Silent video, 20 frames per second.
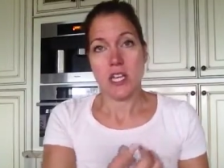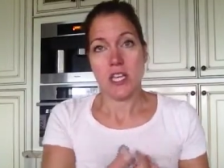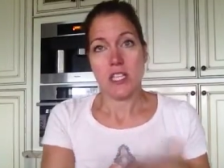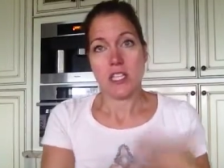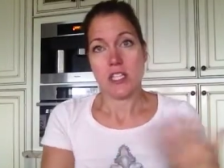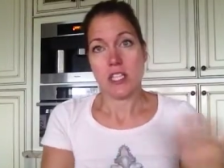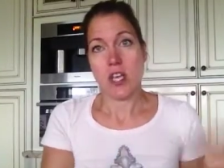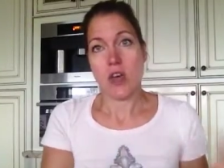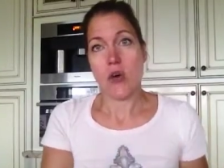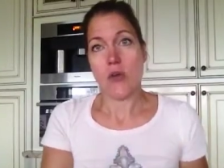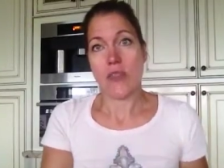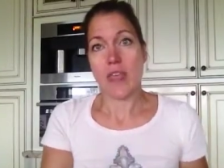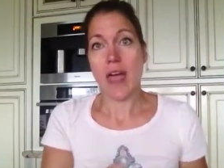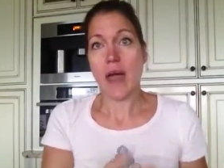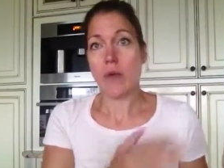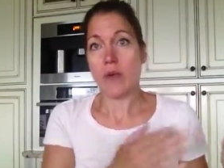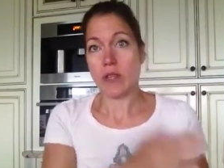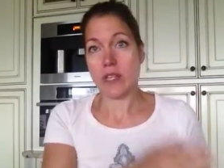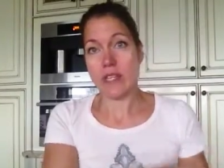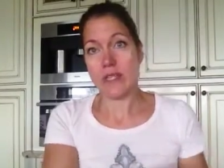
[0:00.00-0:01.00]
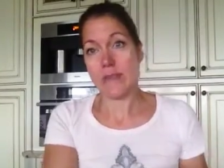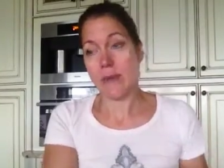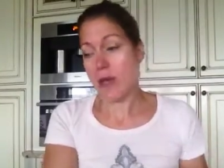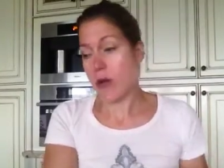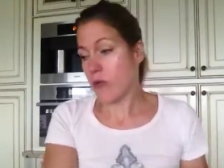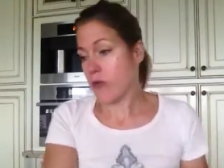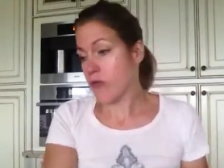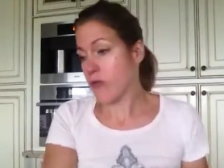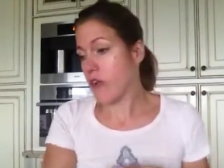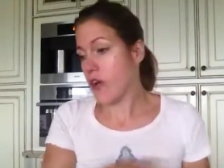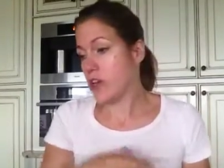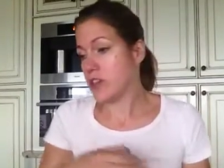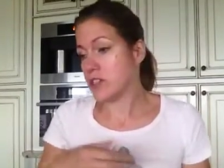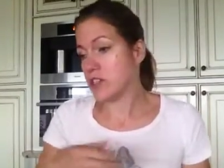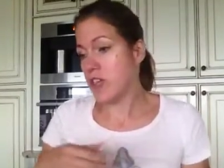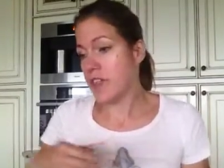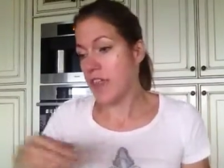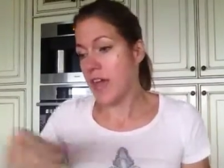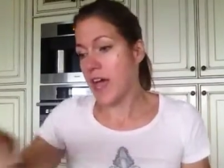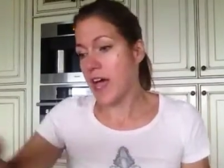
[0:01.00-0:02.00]
So that really is my own fault
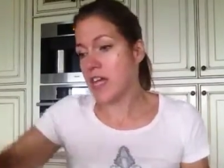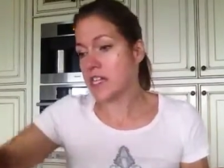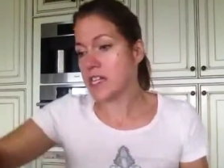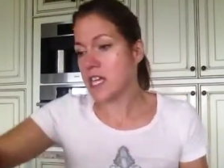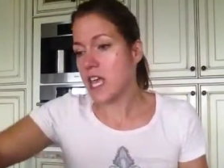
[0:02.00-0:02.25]
on that.